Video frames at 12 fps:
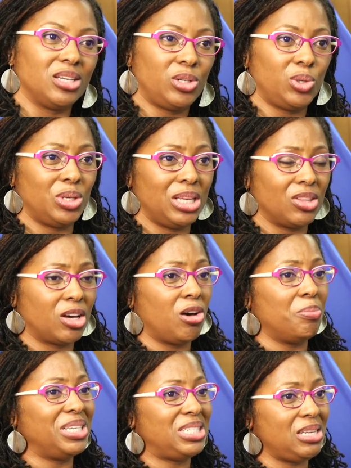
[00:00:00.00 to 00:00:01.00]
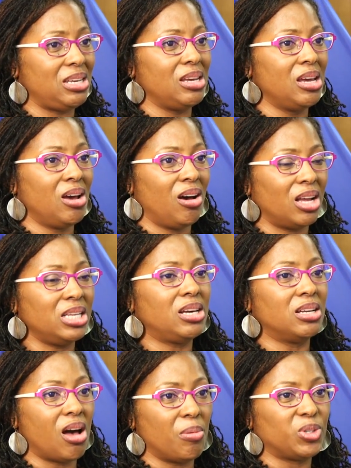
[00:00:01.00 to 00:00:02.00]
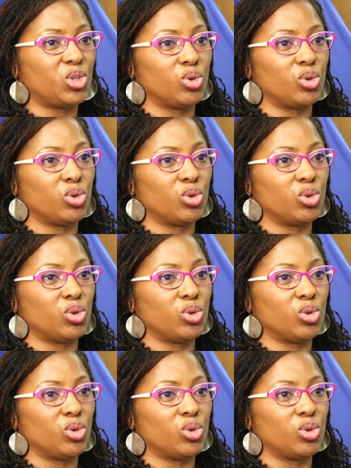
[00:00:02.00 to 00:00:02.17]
including the Committee on Economic,